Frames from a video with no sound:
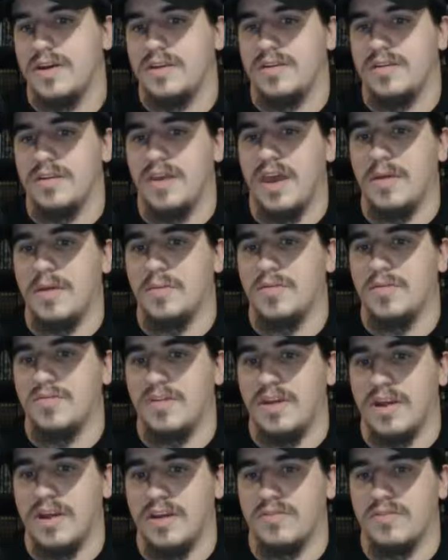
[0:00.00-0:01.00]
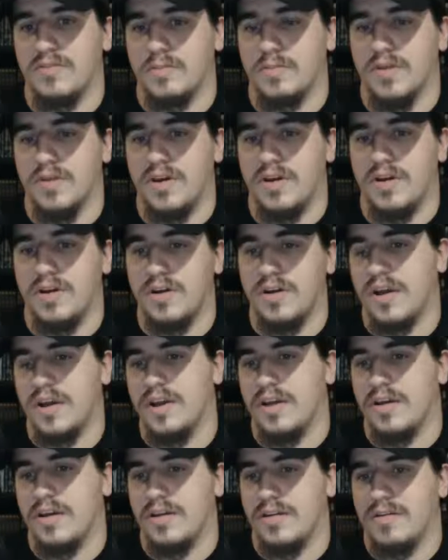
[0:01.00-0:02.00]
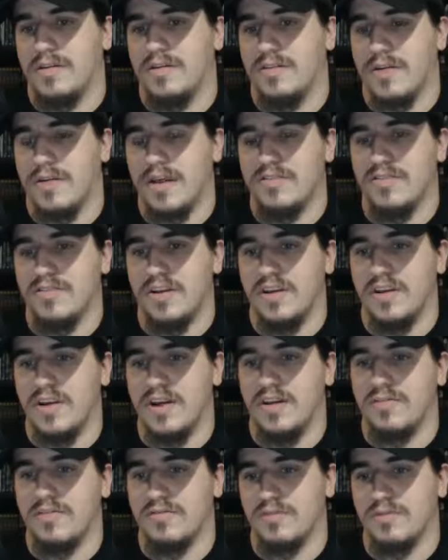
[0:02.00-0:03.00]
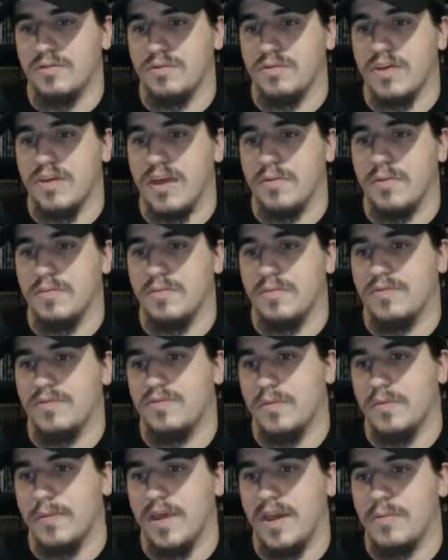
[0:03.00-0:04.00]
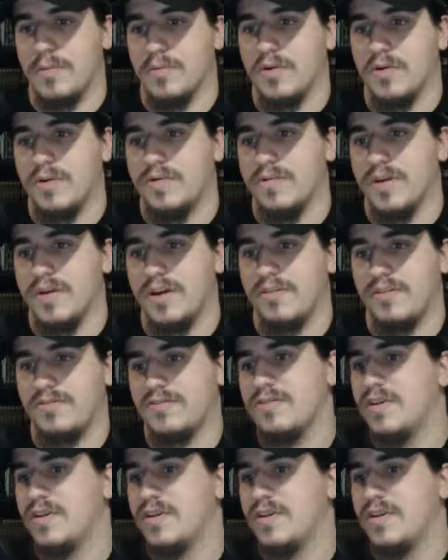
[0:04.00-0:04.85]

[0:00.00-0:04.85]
the game was enhanced for play on the SNES or the Super Game Boy device.